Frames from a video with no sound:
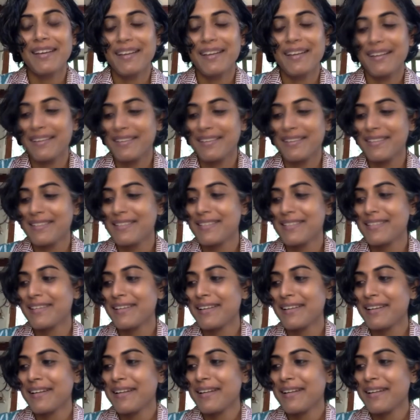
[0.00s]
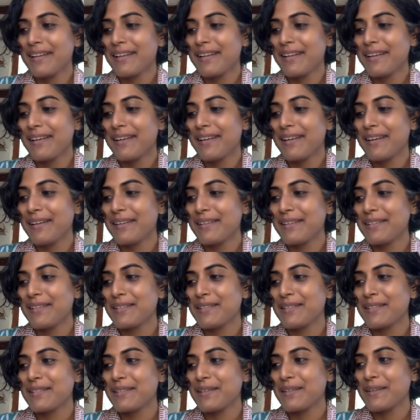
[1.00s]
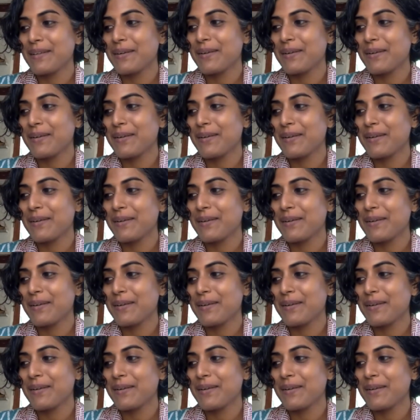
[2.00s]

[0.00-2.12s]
And uh, just